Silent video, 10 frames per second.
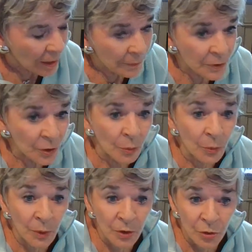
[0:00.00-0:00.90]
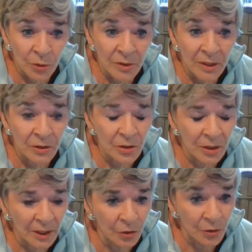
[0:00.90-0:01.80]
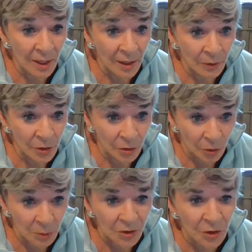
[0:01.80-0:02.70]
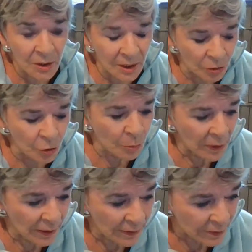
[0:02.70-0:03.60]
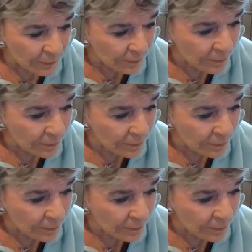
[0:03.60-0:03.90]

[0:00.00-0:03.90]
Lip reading: So once you go the other side, you're now a soul which contains your mind.